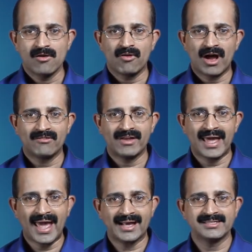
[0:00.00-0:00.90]
while
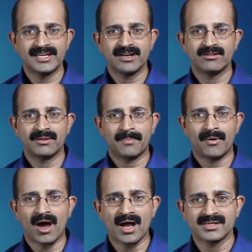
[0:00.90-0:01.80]
we execute the
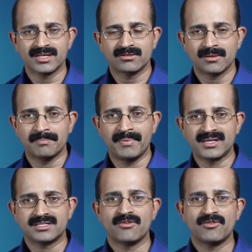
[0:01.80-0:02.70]
project to the
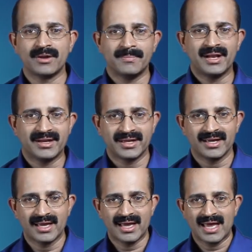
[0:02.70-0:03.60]
best of our ability.